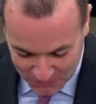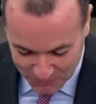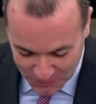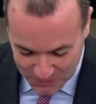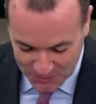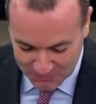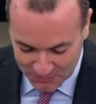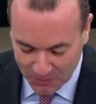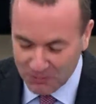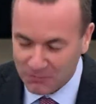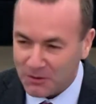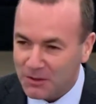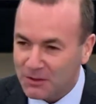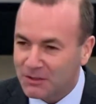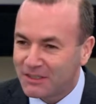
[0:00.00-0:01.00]
you, first of all,
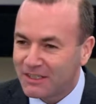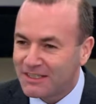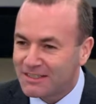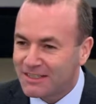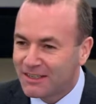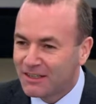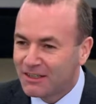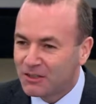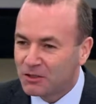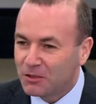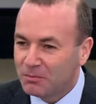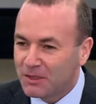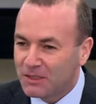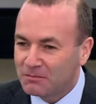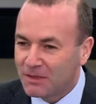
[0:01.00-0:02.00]
for your today's
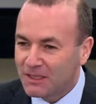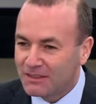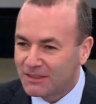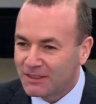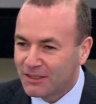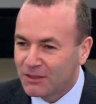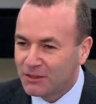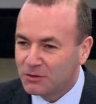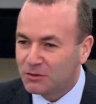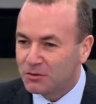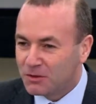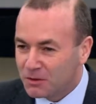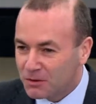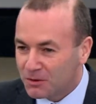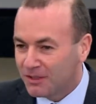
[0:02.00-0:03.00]
commitment to
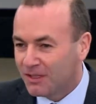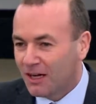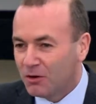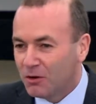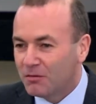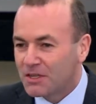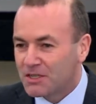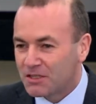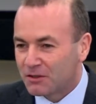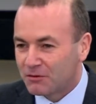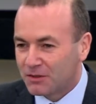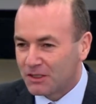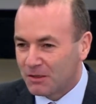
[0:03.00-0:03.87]
your and our vision of a